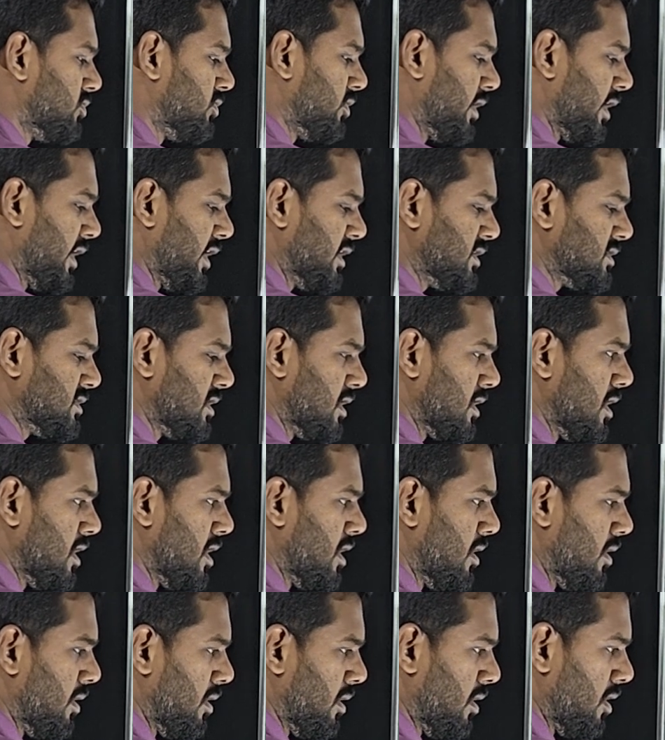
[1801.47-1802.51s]
two rays,
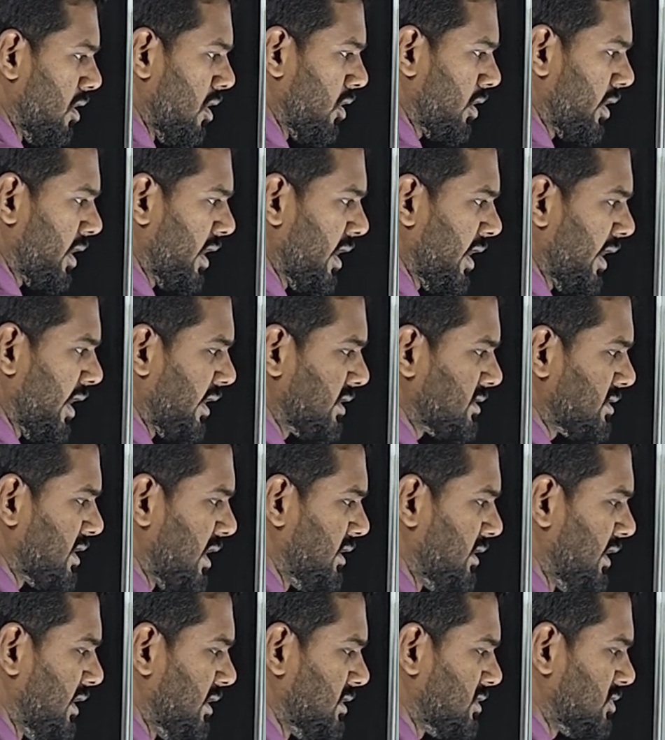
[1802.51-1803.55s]
okay,
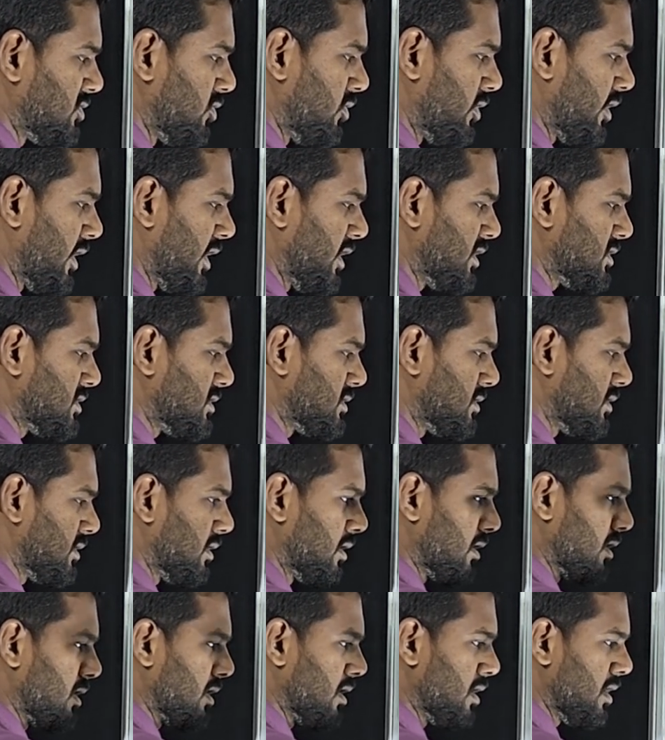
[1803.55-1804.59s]
extend these two rays
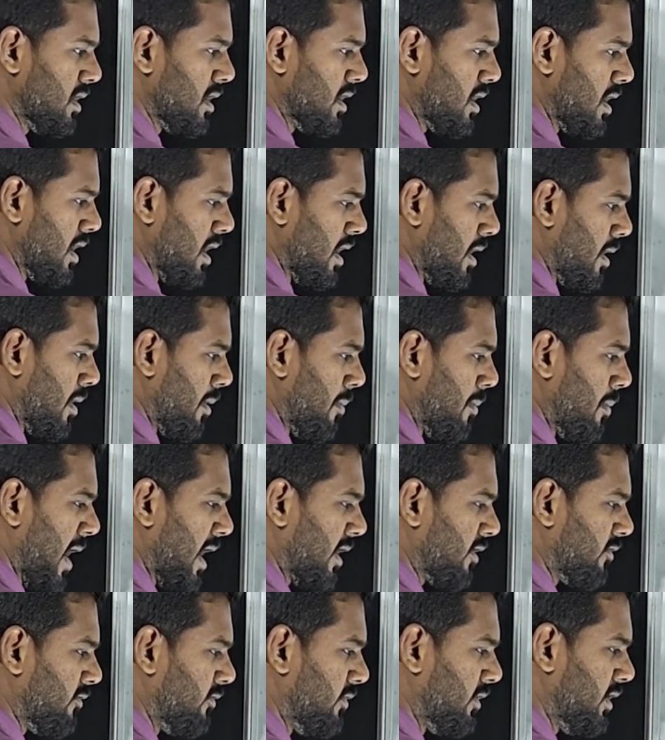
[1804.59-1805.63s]

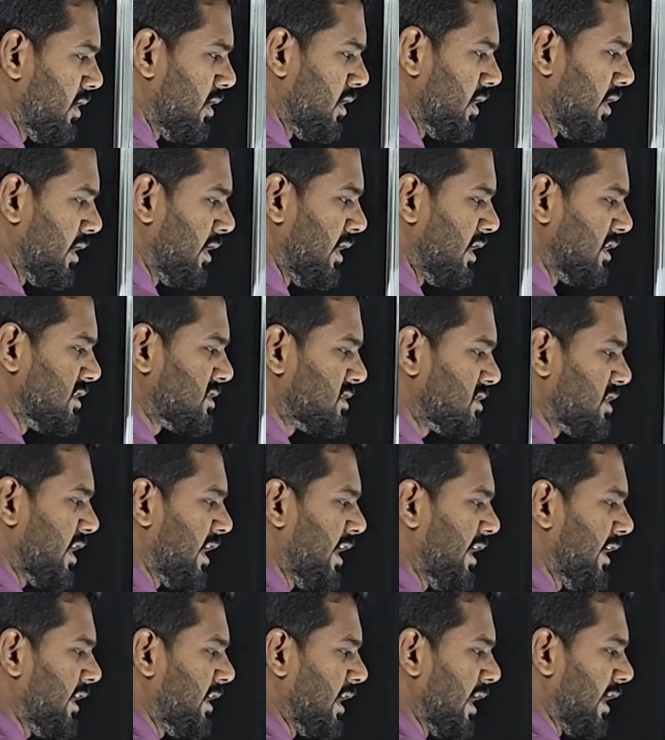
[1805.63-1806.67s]
backward in a
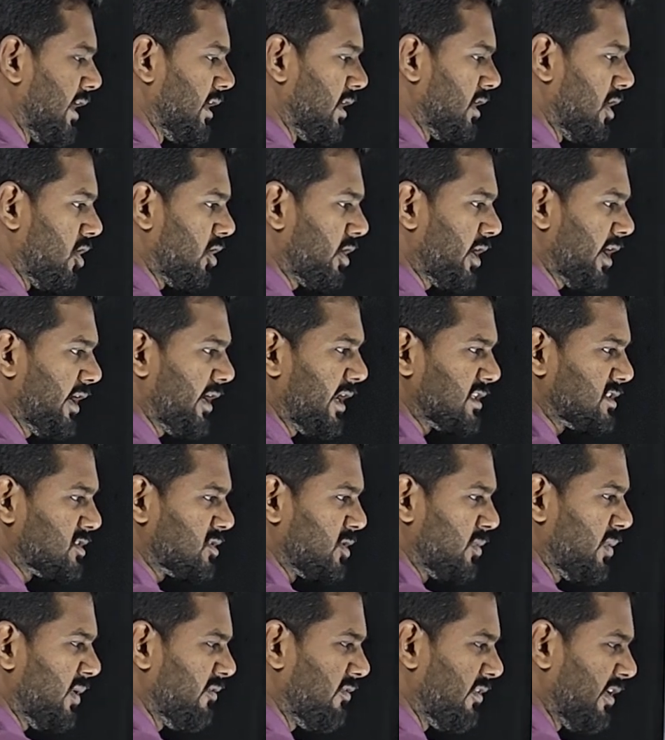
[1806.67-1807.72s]
straight line. Okay, it has
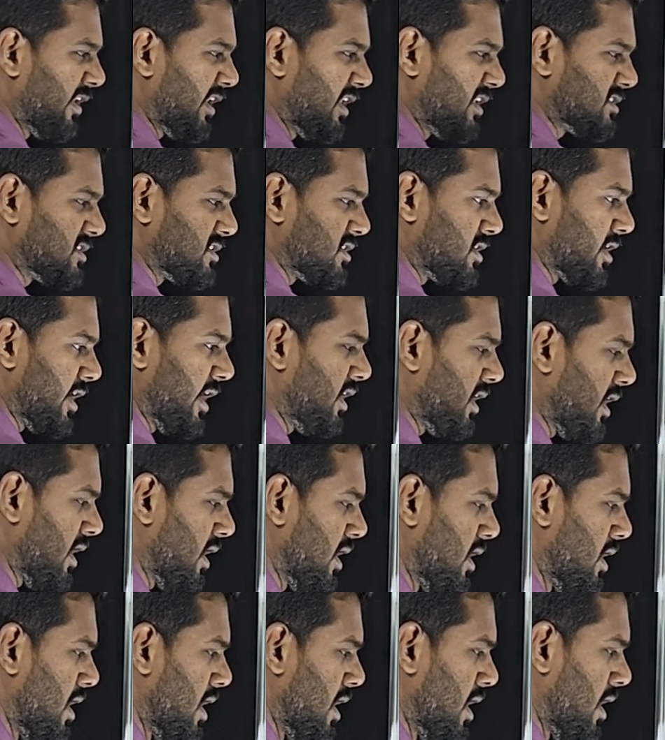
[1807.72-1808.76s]
to be very straight.
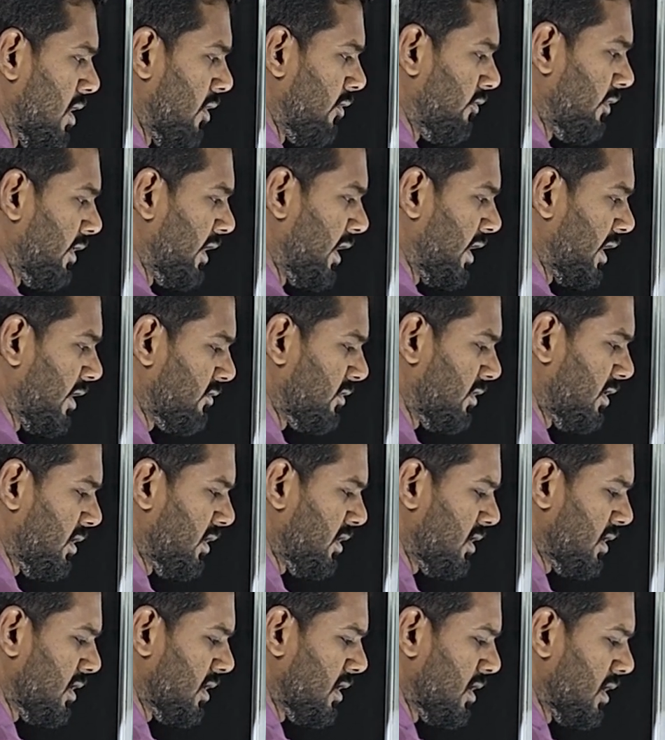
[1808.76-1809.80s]

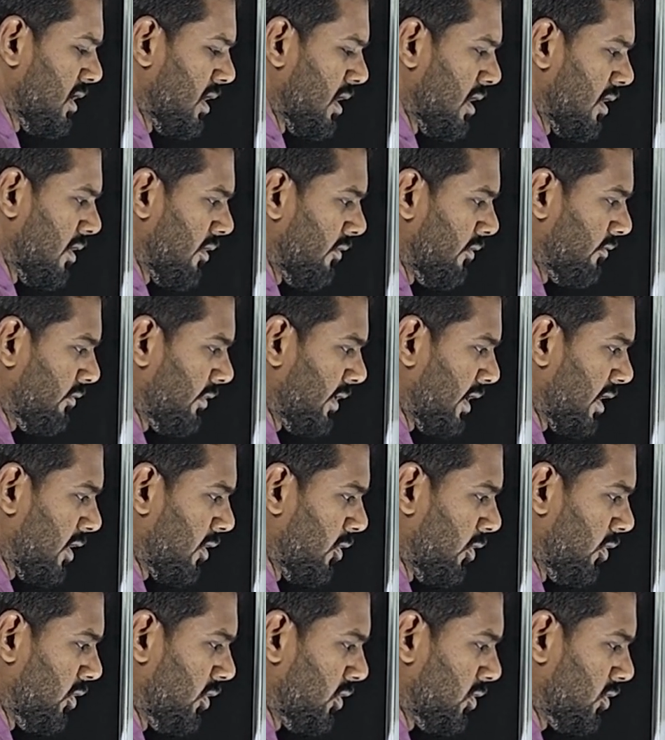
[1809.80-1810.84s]
Wherever we are
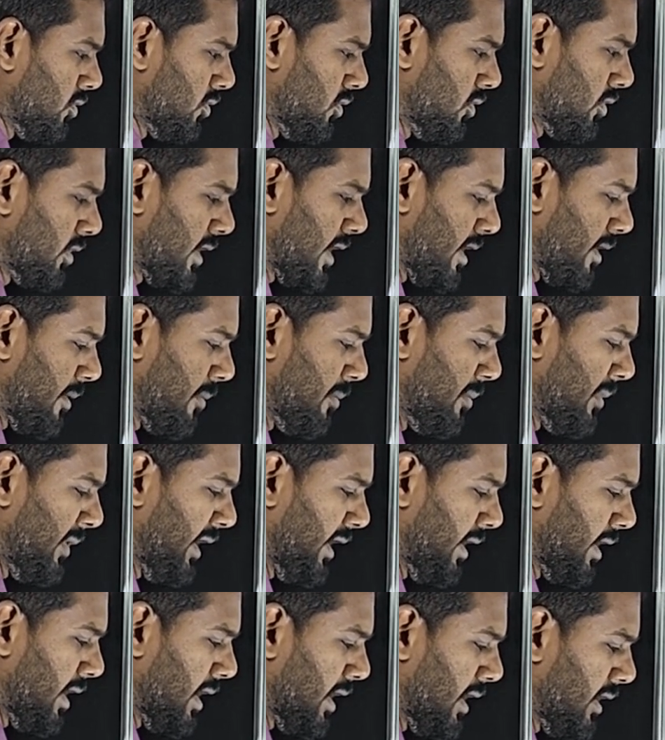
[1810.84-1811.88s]
going to get
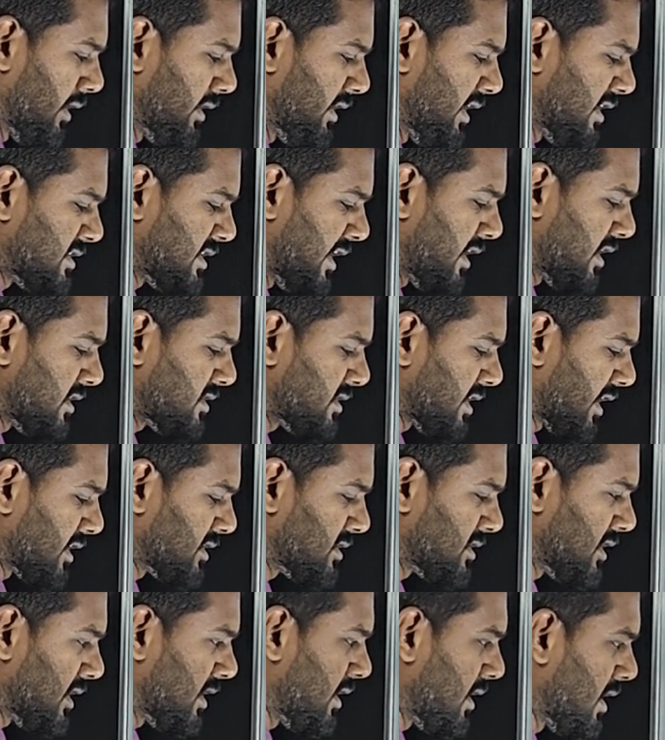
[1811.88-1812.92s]
this
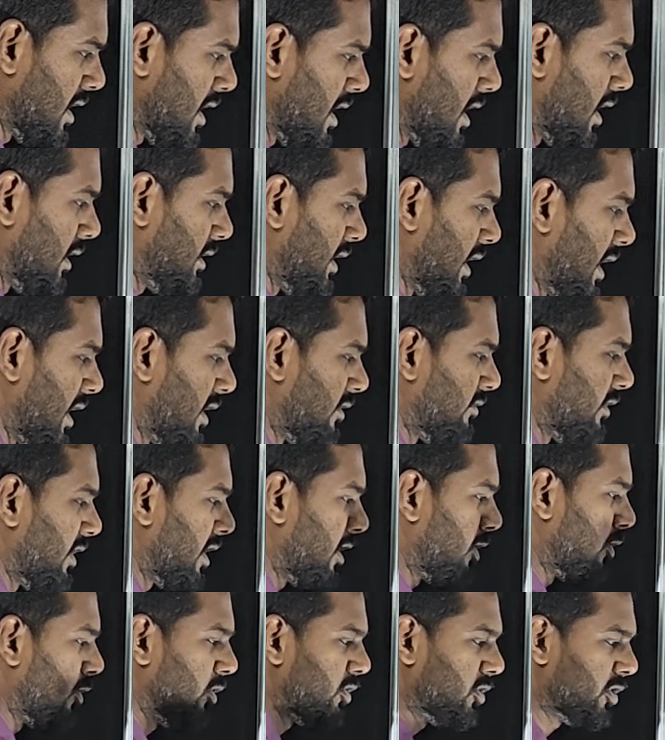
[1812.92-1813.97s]
intersection, there we
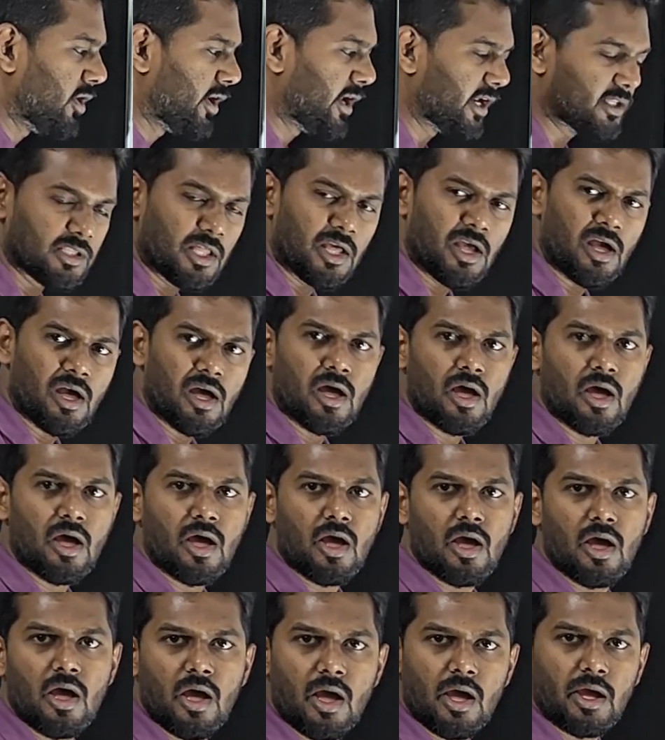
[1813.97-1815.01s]
are going to get the
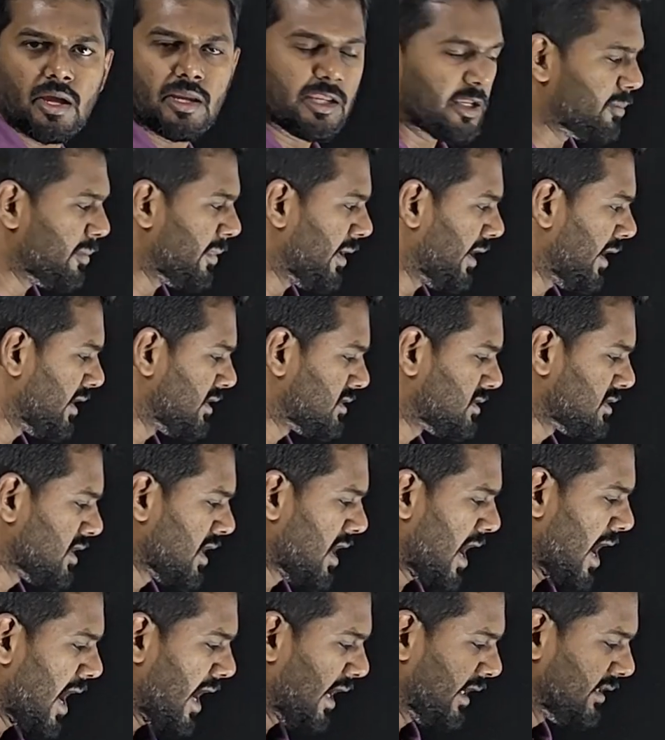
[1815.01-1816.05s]
image,
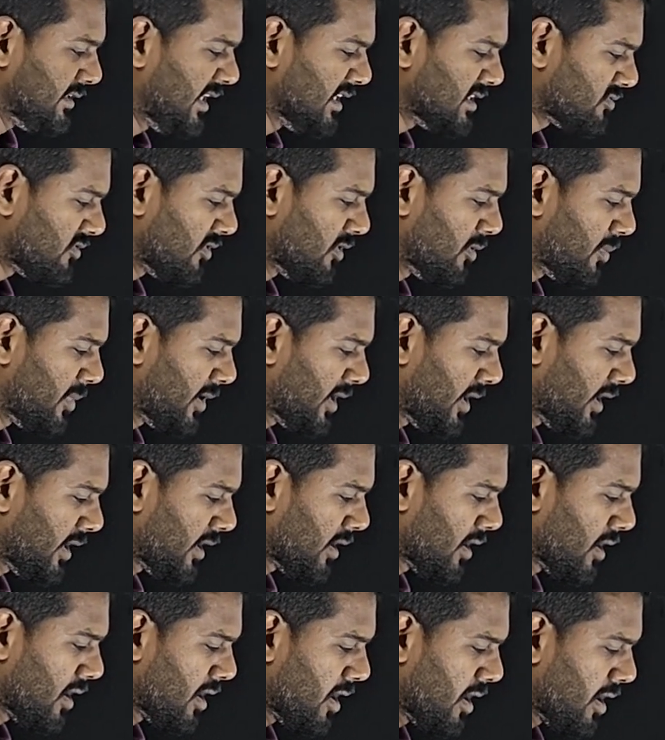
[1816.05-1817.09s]
and this will
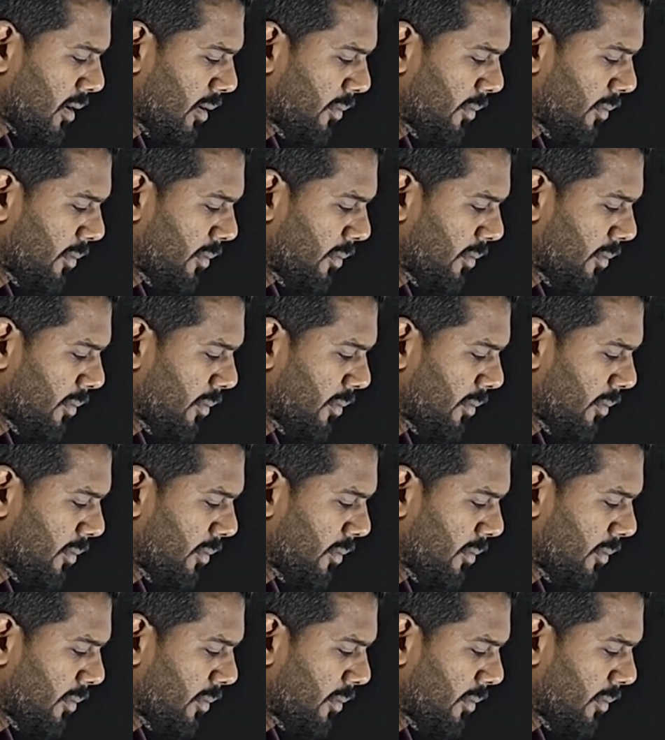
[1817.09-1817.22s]
be,